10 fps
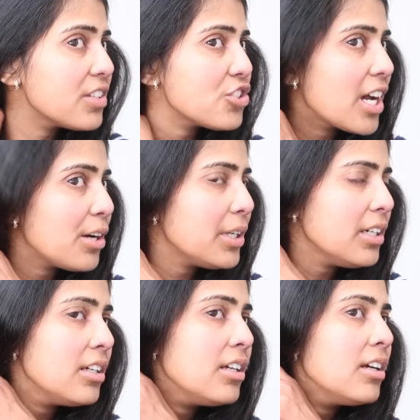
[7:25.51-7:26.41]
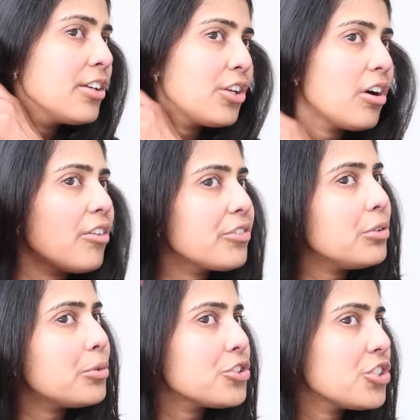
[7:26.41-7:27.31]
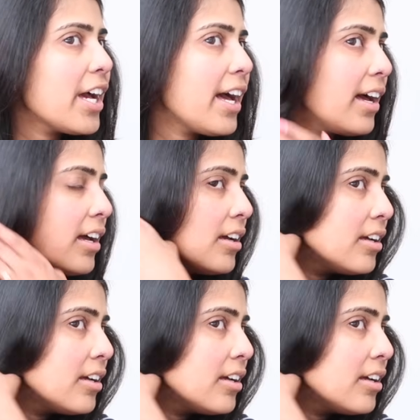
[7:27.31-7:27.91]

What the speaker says: the shower, you know, after you wash your hair.